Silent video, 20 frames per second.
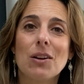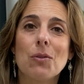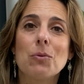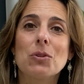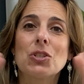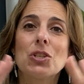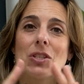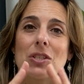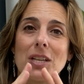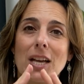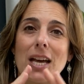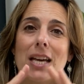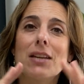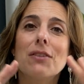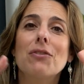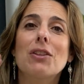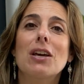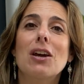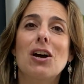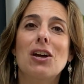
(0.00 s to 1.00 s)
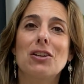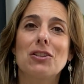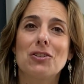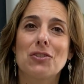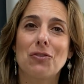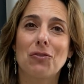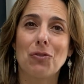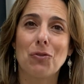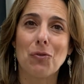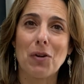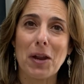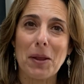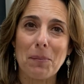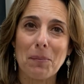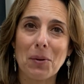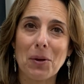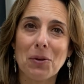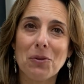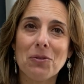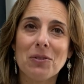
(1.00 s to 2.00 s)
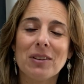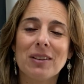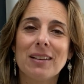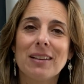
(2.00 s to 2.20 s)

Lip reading: which is kind of the colors of the rainbow,